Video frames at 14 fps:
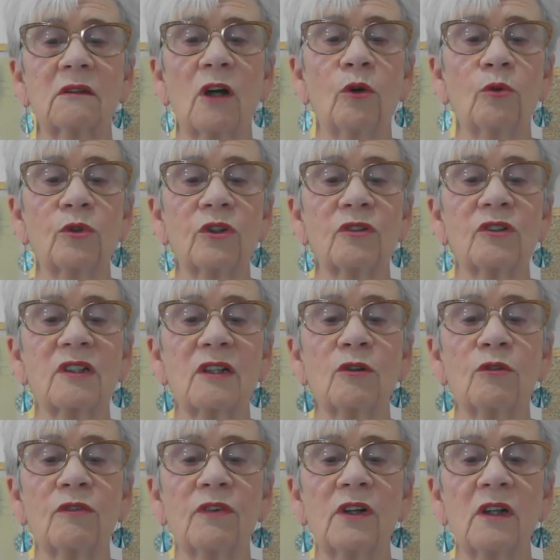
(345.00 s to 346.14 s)
Gold and
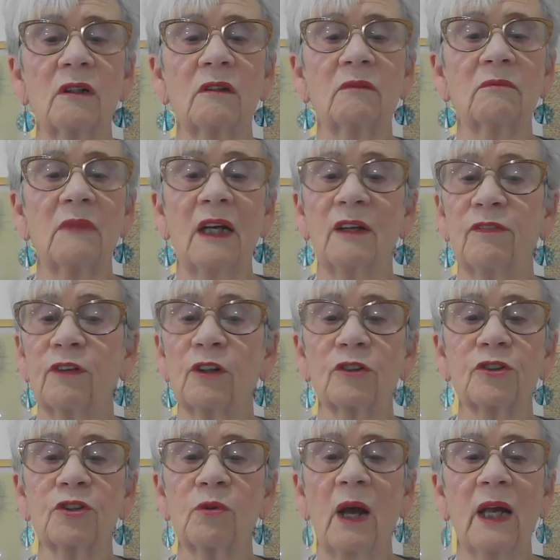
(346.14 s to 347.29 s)
silver may
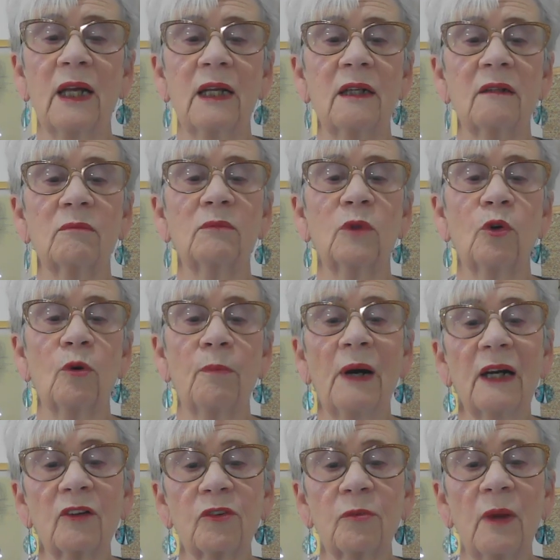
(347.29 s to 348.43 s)
fluctuate. More
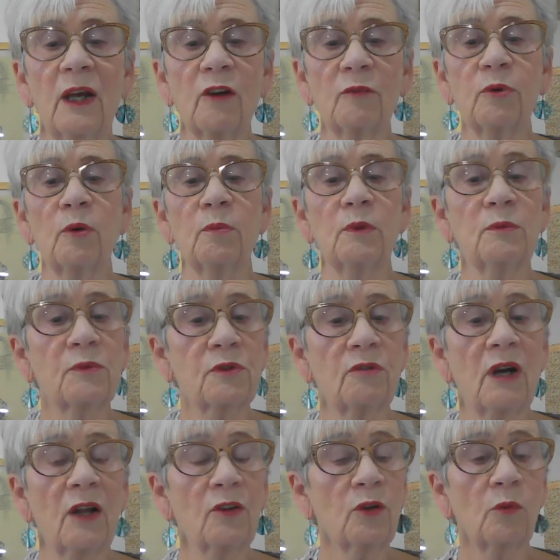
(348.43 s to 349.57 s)
banks may have problems
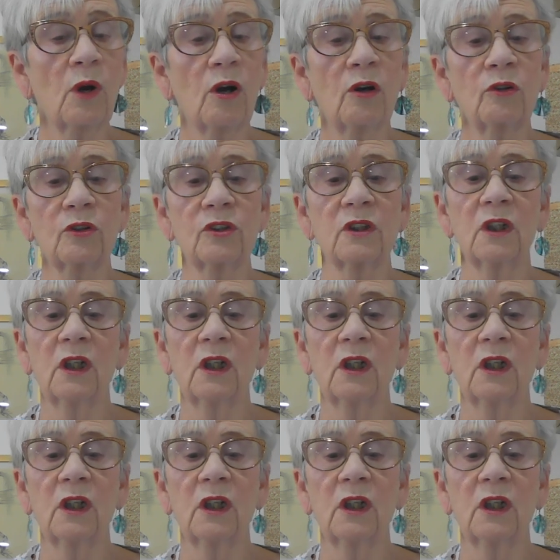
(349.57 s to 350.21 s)
around the world.